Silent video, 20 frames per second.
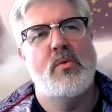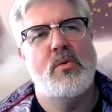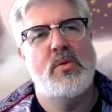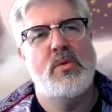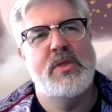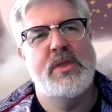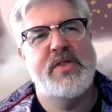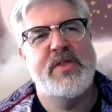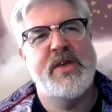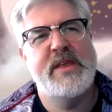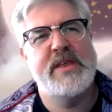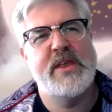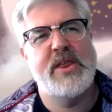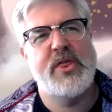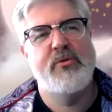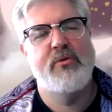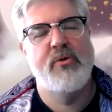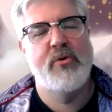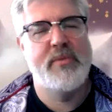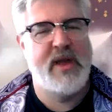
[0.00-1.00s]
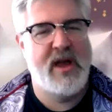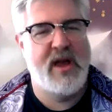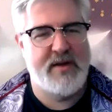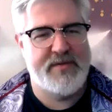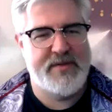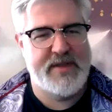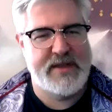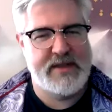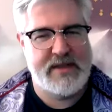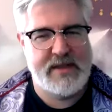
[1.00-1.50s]
the thing that threw me
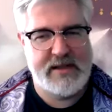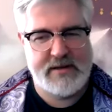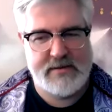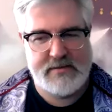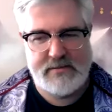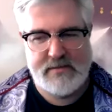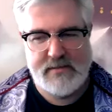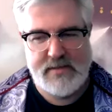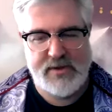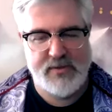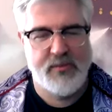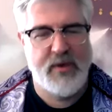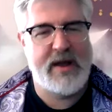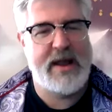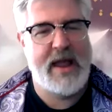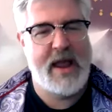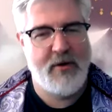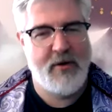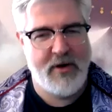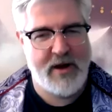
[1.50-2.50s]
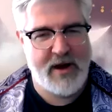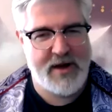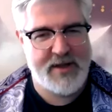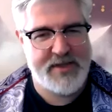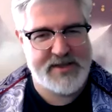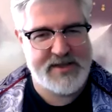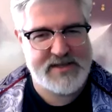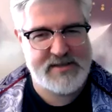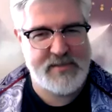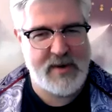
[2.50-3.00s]
off that the the red herring on
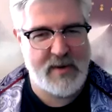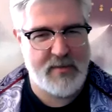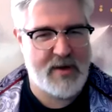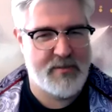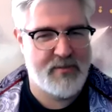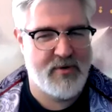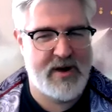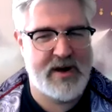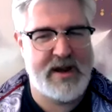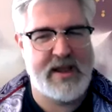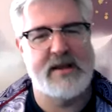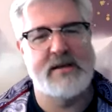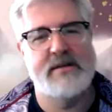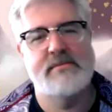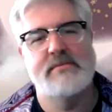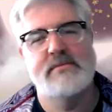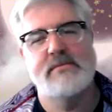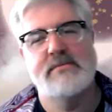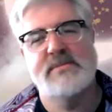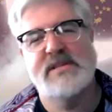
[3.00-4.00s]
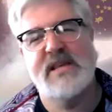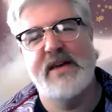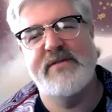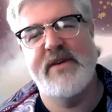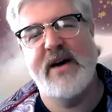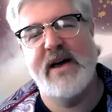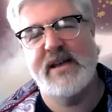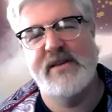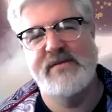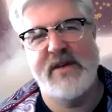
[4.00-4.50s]
this, remember, I'm running
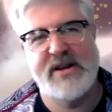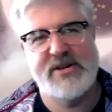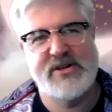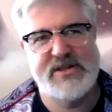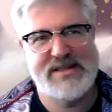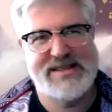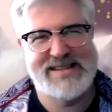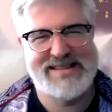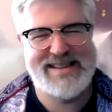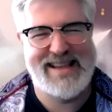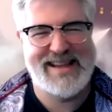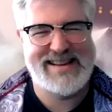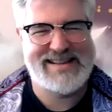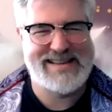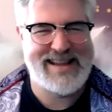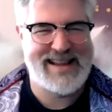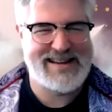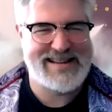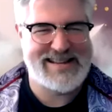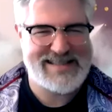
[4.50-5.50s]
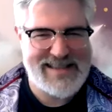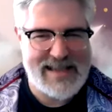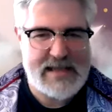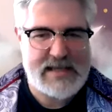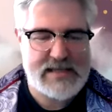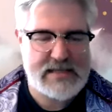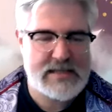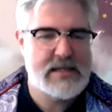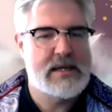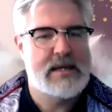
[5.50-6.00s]
sci-fi convention since
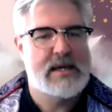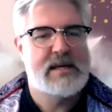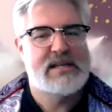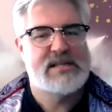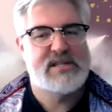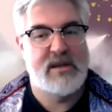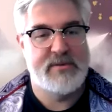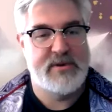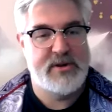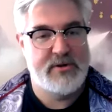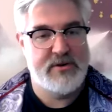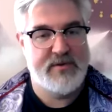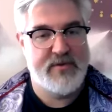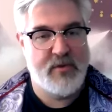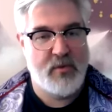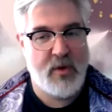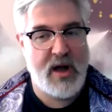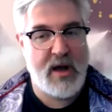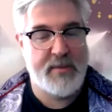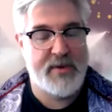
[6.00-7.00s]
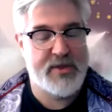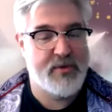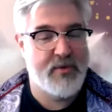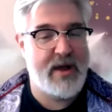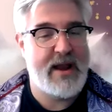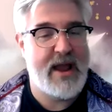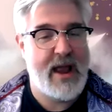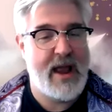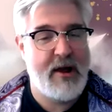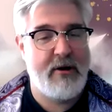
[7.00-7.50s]
1996. So I've been doing it for a while. But the
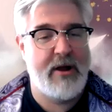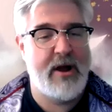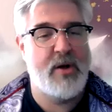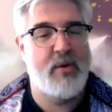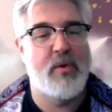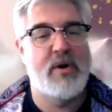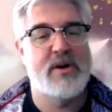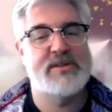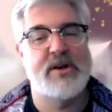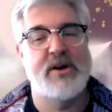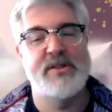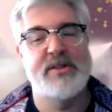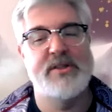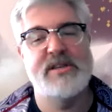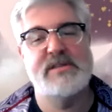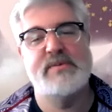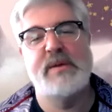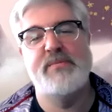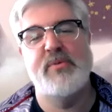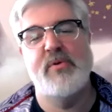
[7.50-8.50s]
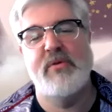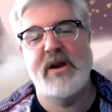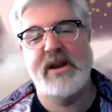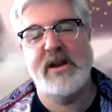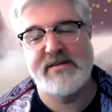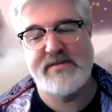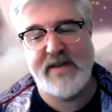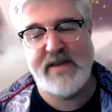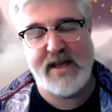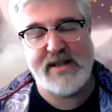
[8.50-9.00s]
red herring was all these people running
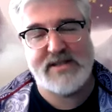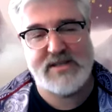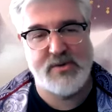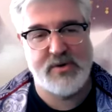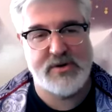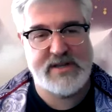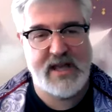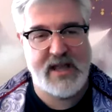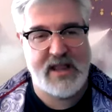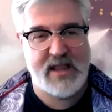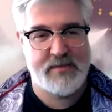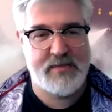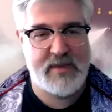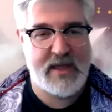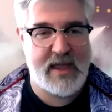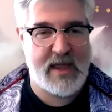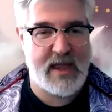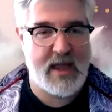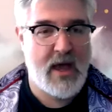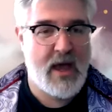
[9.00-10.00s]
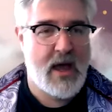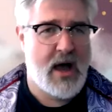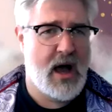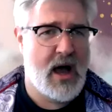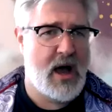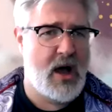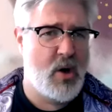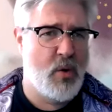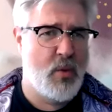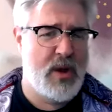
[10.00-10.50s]
events who are telling me,
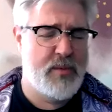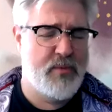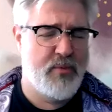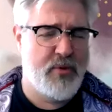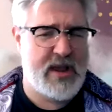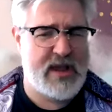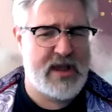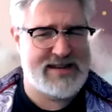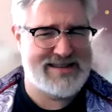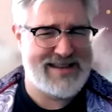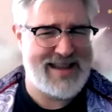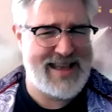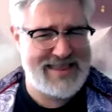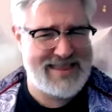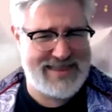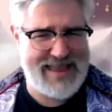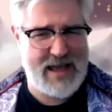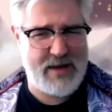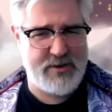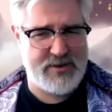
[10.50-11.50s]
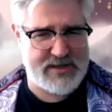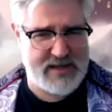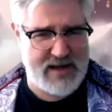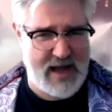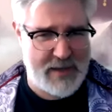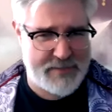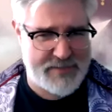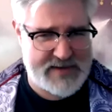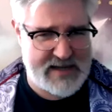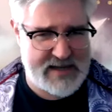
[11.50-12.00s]
"Oh, we bring in 10,000
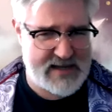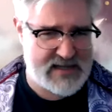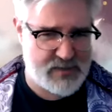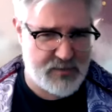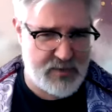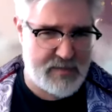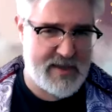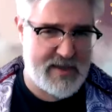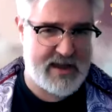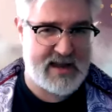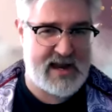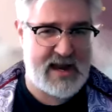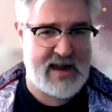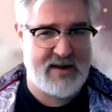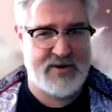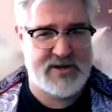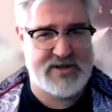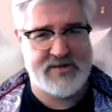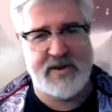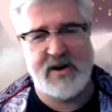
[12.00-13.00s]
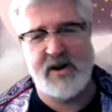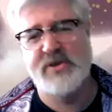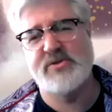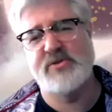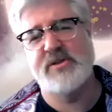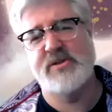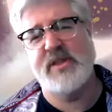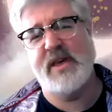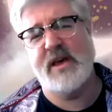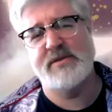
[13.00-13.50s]
opt-ins and we make an average of
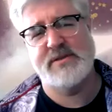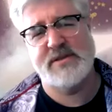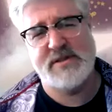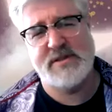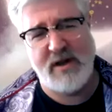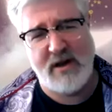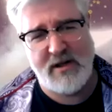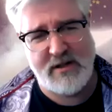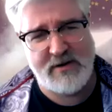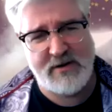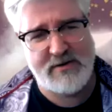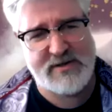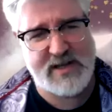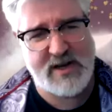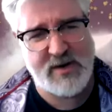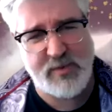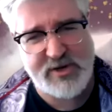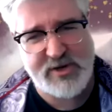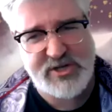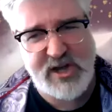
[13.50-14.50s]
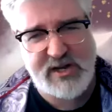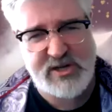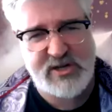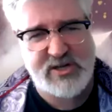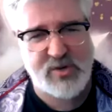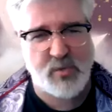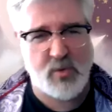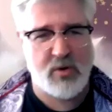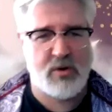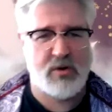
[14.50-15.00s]
$100,000 and we change
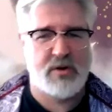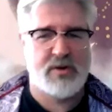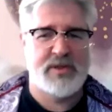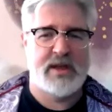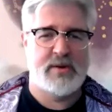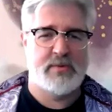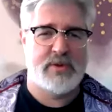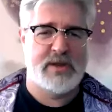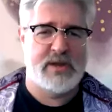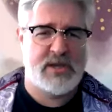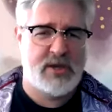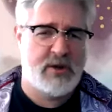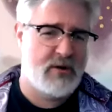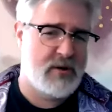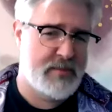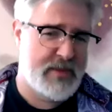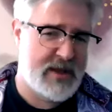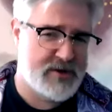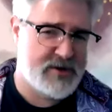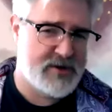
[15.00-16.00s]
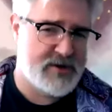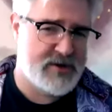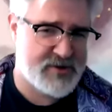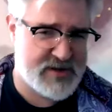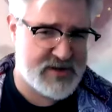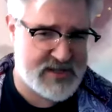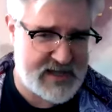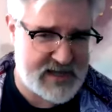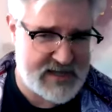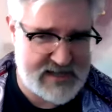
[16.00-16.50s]
the world and we cure a major
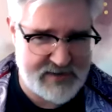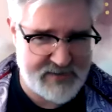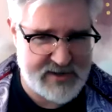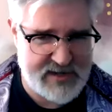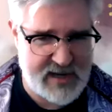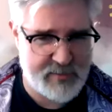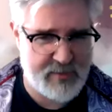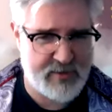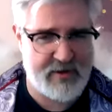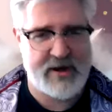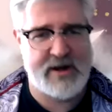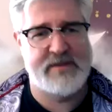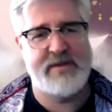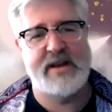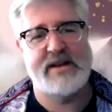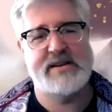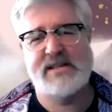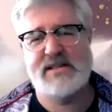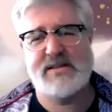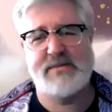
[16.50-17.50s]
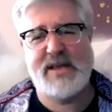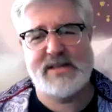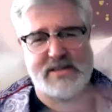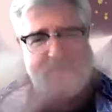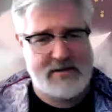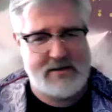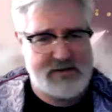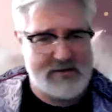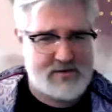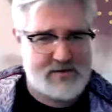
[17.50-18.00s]
disease every time we run an event. It's amazing.
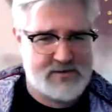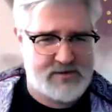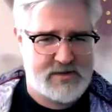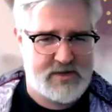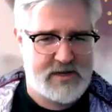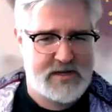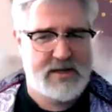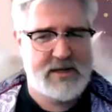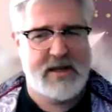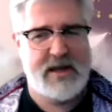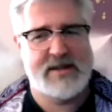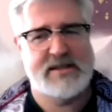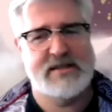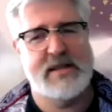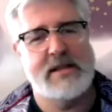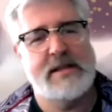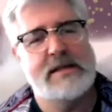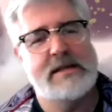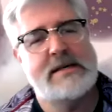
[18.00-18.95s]
You got to see."